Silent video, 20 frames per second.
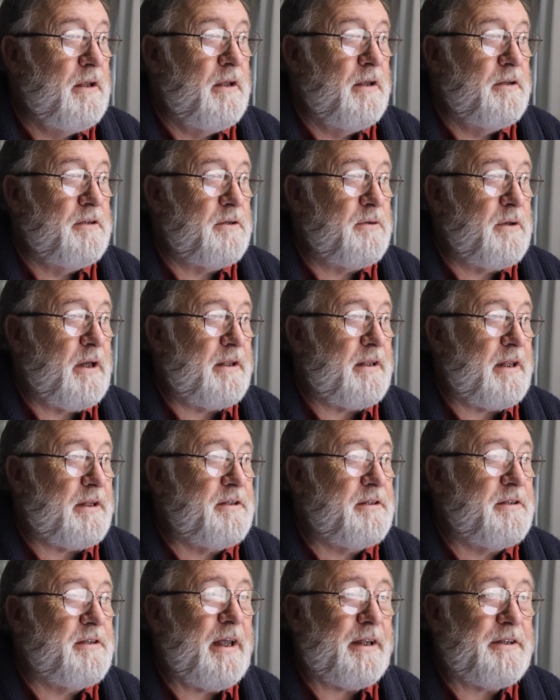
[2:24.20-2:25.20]
So
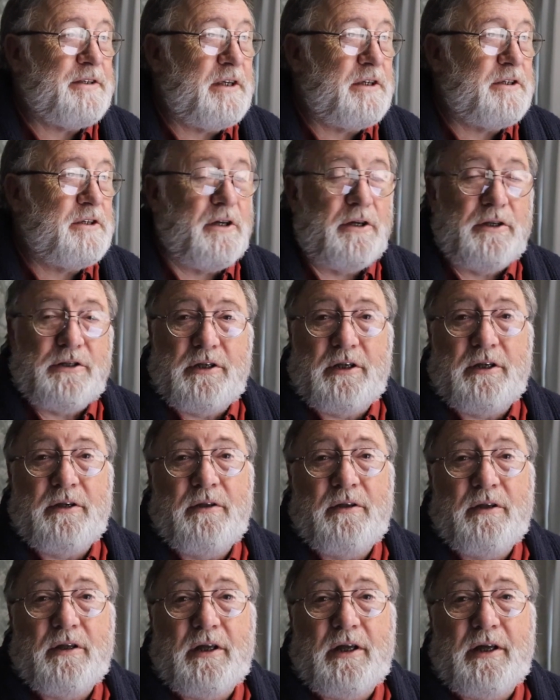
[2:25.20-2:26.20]
that's exciting.
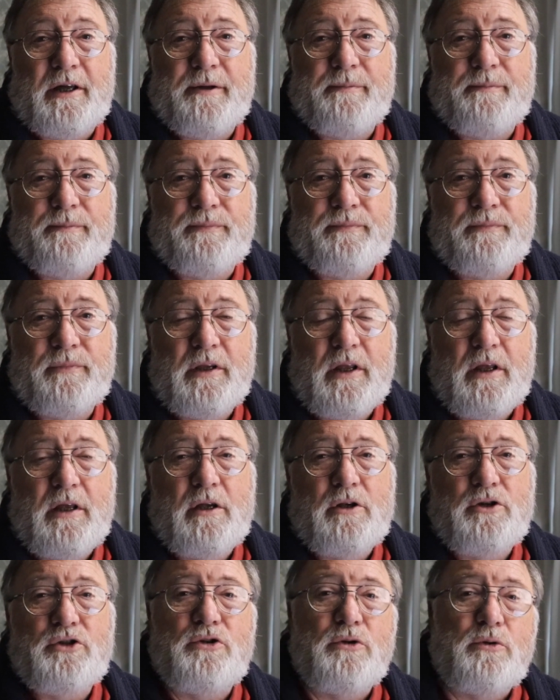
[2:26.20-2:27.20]

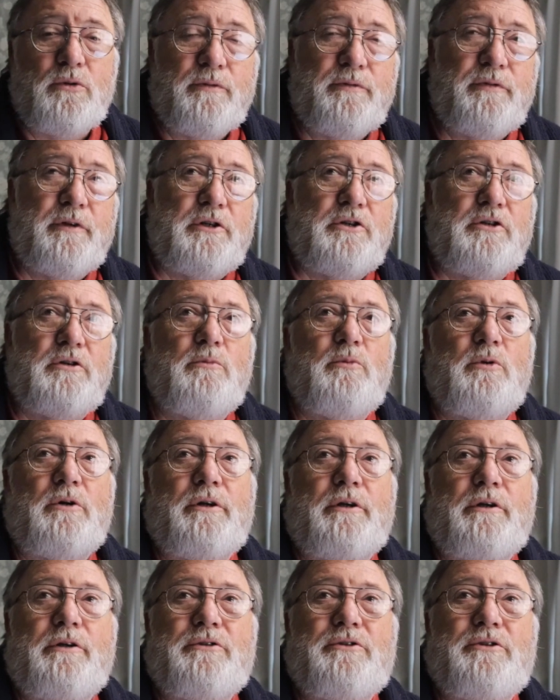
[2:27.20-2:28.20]
Short fiction
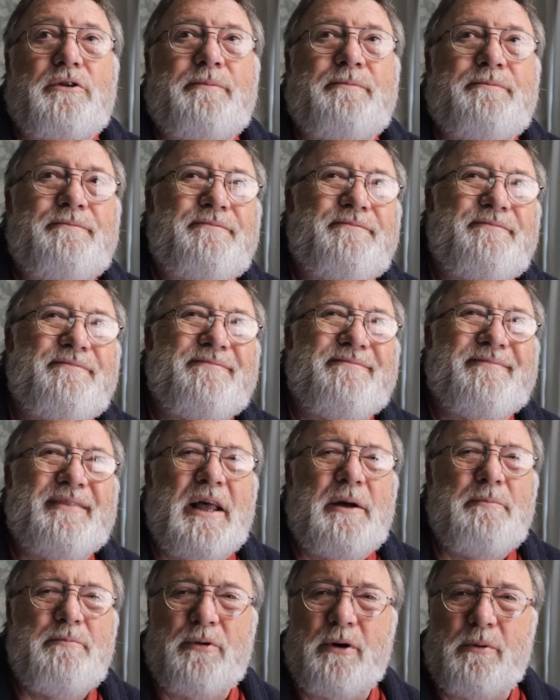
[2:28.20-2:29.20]
wise,
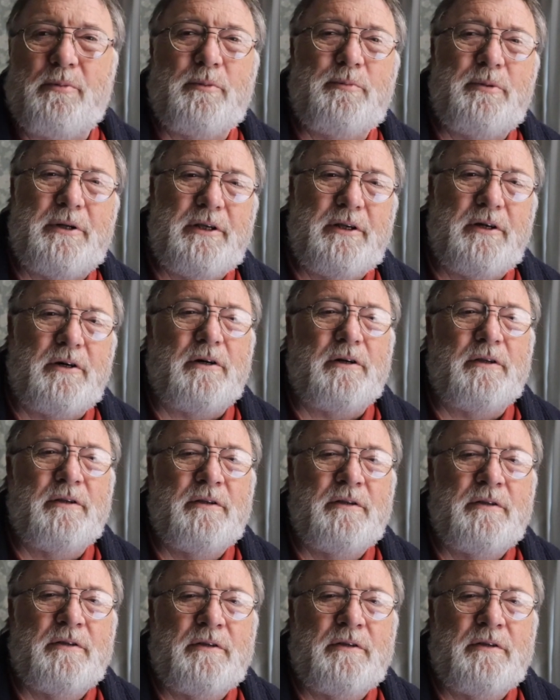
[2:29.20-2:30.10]
probably not.